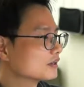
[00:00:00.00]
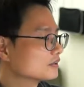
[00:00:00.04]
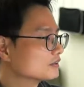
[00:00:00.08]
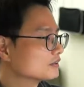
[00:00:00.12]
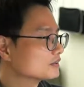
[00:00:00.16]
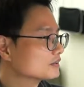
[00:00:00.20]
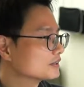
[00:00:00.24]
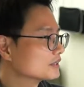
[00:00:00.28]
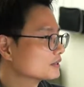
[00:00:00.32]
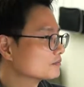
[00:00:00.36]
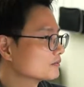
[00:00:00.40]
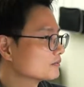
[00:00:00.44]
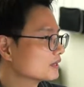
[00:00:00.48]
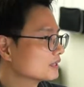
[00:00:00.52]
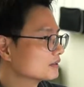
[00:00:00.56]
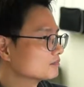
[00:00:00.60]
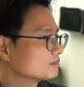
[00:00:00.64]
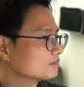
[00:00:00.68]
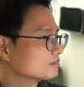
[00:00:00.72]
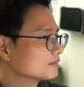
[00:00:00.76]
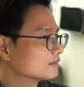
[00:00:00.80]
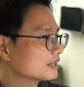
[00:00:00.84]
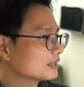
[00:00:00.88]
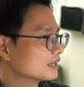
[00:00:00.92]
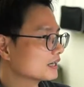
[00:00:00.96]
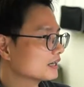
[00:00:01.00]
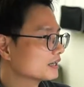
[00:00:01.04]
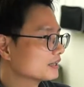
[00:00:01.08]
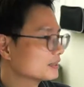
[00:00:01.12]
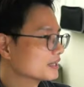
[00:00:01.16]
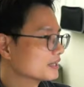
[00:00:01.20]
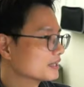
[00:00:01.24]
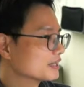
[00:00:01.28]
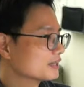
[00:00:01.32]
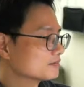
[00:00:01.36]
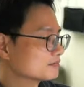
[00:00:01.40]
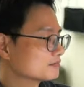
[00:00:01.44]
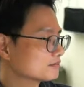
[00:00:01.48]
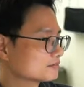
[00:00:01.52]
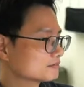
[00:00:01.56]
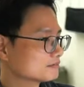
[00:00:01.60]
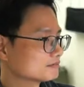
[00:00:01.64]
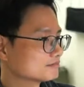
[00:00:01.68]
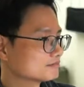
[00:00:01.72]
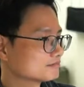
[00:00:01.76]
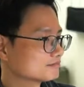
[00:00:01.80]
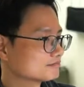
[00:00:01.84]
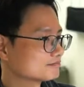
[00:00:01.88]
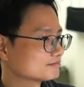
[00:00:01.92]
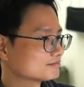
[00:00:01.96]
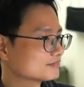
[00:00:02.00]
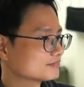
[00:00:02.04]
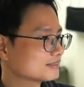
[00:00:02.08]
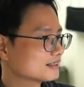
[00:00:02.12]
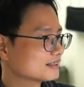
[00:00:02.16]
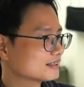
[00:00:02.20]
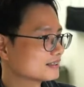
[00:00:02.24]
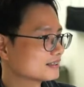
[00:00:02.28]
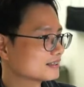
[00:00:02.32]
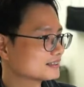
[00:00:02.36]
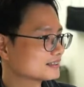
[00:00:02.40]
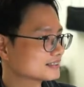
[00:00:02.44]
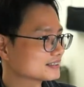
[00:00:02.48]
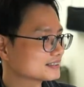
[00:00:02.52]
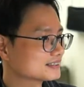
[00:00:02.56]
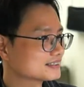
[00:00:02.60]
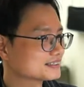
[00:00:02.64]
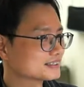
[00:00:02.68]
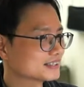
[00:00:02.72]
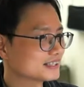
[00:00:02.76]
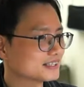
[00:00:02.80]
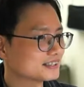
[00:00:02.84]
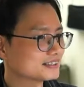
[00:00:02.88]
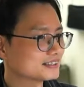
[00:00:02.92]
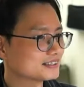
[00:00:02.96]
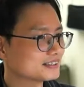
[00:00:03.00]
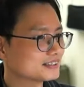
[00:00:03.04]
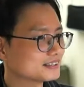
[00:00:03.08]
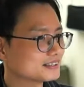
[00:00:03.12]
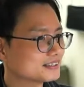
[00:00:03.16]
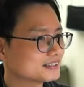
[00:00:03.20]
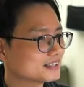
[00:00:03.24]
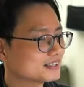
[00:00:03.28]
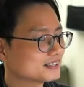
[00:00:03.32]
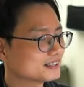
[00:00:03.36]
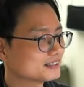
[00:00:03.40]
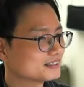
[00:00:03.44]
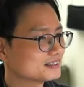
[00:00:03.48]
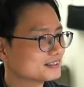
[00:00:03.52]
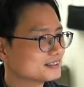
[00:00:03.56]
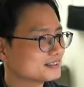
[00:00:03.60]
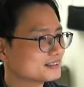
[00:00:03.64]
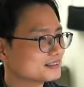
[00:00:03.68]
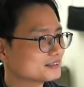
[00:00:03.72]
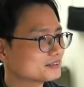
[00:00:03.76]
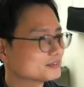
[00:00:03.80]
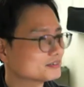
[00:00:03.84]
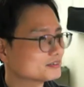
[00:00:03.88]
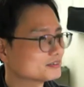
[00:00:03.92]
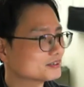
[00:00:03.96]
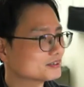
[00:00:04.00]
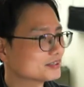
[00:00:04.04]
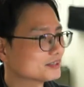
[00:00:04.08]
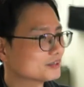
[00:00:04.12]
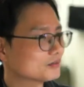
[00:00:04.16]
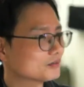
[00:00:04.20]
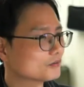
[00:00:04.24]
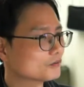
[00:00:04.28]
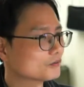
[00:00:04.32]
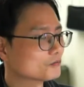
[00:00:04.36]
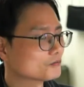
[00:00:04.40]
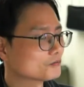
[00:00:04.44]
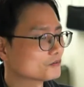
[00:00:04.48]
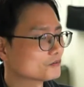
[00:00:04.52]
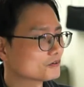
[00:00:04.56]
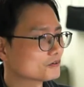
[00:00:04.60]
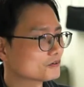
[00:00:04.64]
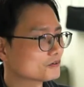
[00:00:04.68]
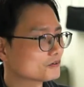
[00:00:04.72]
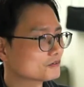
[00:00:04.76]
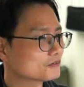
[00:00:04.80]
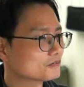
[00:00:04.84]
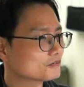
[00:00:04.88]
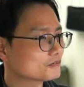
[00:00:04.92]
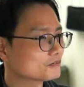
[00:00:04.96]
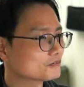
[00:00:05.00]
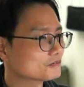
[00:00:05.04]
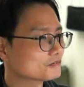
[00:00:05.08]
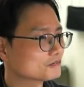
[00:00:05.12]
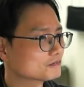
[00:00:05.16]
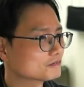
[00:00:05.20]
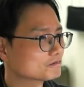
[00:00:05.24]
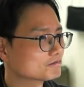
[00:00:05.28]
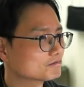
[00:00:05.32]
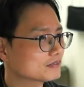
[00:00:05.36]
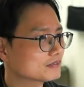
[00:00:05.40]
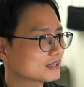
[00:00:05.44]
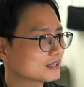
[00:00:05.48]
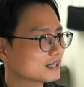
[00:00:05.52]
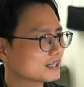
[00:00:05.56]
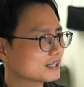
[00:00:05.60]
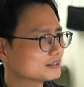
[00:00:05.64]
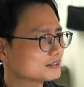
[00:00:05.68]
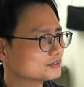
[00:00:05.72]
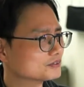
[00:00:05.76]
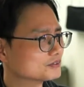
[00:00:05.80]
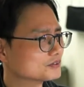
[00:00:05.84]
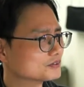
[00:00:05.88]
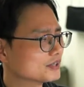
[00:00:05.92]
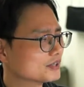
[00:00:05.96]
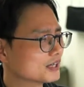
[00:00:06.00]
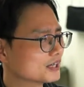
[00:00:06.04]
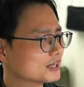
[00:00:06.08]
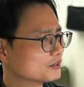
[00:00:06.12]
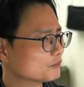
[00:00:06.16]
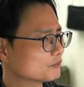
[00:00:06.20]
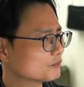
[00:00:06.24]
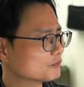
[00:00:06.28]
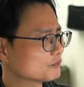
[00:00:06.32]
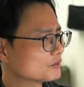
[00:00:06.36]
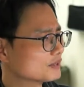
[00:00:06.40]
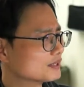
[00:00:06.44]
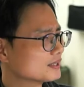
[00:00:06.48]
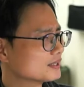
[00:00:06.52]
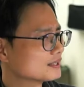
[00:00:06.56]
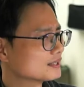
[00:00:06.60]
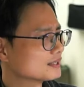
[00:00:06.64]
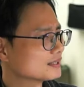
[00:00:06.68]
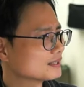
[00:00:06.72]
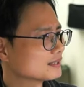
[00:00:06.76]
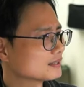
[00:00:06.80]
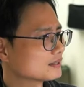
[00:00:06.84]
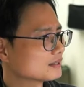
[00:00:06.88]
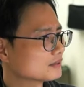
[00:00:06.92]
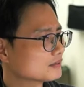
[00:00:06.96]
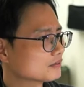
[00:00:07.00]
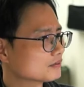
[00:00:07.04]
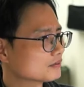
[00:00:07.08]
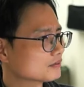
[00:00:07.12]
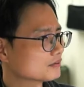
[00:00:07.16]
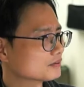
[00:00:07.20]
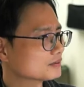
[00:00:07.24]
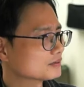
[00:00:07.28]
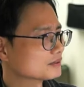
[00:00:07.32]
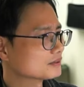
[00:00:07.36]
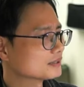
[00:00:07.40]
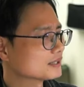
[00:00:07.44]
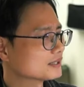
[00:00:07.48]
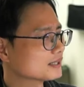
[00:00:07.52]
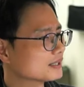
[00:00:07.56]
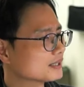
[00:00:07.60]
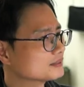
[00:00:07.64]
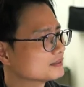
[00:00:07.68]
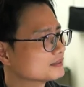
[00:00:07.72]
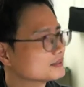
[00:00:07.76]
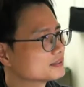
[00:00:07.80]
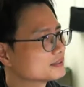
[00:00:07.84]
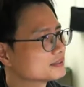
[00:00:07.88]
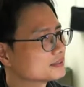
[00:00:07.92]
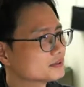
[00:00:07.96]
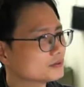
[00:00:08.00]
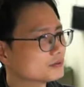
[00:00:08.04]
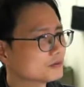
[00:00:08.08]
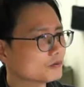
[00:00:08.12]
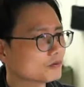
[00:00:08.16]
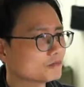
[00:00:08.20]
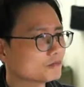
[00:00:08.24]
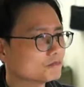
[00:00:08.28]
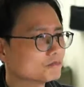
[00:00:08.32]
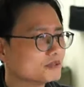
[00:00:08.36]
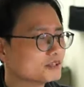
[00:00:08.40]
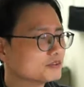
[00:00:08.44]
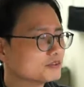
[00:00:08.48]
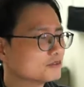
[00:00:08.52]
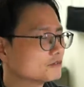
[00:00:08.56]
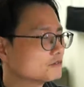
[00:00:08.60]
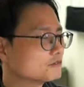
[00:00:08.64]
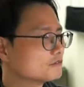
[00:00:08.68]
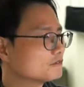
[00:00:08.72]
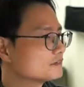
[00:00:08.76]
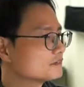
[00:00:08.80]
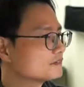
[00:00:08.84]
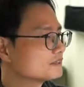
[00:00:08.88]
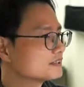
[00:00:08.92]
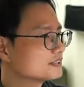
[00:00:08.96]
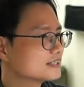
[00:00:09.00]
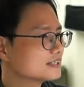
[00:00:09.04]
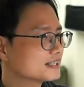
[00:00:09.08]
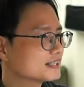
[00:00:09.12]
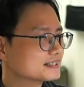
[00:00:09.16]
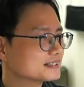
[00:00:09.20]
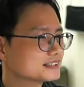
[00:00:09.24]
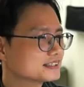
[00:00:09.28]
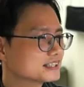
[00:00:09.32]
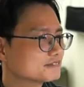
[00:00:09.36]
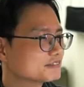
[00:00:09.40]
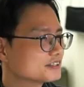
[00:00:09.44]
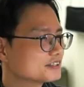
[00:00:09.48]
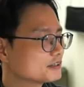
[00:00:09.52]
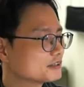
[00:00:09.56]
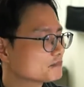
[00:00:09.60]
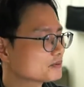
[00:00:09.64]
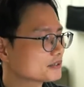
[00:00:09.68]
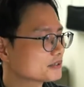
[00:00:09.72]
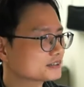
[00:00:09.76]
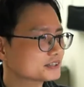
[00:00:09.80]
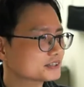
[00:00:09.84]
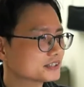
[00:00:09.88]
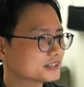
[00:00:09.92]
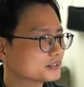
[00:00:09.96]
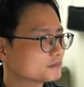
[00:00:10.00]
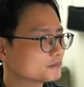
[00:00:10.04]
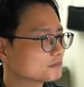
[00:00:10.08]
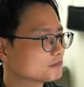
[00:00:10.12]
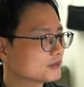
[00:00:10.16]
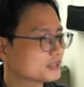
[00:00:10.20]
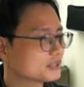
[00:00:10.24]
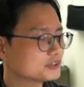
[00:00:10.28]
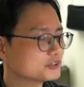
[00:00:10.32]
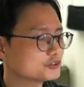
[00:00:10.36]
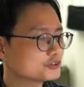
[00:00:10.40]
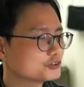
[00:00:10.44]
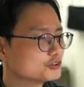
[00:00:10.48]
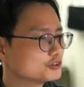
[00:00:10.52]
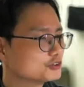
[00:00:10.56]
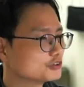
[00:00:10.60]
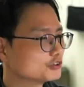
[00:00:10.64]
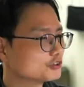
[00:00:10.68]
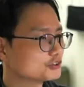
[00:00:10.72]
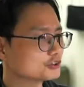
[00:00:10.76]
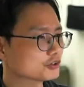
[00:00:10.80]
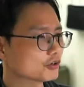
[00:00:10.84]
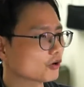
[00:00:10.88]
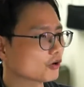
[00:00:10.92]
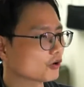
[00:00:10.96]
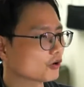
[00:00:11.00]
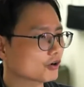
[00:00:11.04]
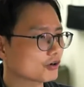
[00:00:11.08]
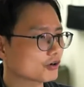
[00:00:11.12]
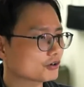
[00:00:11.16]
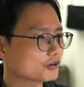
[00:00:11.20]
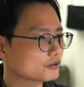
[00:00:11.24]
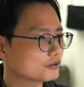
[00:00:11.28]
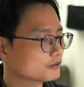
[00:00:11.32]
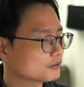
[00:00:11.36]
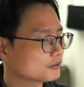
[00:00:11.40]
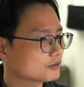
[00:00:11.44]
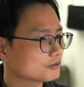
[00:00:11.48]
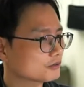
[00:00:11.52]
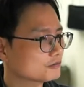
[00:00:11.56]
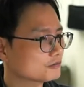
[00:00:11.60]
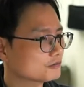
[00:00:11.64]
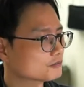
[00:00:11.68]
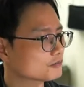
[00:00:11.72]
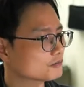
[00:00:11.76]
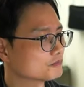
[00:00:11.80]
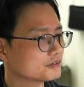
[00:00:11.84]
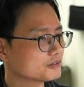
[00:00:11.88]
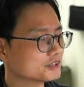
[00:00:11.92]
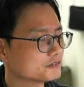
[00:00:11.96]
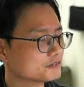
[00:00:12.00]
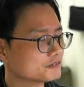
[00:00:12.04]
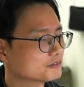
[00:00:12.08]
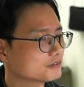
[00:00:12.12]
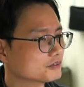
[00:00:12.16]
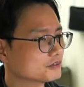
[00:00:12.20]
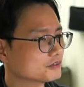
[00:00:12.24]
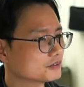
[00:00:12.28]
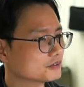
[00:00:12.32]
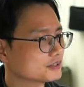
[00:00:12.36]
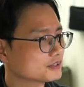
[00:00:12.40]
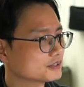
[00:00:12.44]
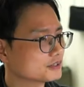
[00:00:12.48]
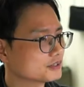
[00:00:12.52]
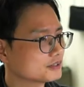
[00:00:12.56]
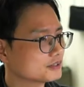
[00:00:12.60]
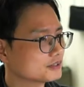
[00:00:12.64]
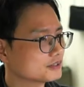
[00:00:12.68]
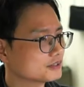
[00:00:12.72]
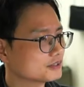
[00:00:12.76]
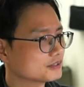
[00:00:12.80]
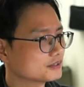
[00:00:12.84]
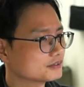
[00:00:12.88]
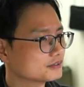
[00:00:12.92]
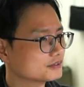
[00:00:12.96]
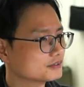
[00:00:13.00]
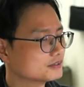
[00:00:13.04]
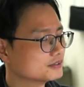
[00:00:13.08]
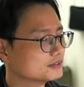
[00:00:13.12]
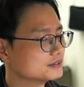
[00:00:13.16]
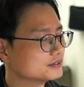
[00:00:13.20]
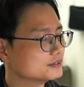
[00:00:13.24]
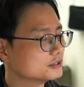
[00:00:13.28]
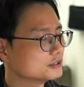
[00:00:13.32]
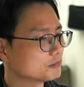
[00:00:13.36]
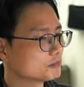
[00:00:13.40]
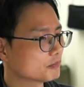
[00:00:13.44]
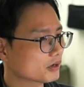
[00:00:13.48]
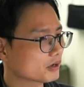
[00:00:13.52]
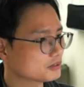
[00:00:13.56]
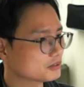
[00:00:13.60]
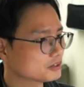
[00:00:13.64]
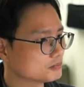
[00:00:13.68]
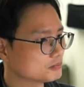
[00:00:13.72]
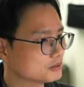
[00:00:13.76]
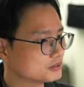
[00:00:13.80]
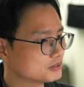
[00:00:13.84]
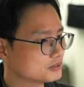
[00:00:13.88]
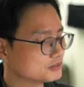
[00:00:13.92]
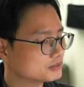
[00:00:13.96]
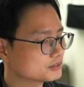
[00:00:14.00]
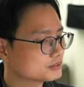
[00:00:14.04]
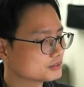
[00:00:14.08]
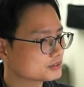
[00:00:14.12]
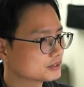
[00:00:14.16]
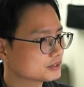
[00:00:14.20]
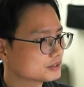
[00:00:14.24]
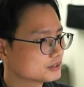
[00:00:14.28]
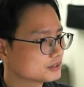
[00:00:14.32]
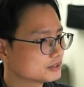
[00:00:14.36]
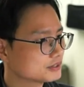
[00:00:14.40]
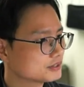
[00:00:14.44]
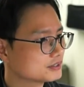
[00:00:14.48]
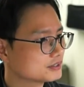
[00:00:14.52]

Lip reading: yeah, but I have, as I said, yeah, over, I don't know, I think between 50 and 70% of my students are from different departments.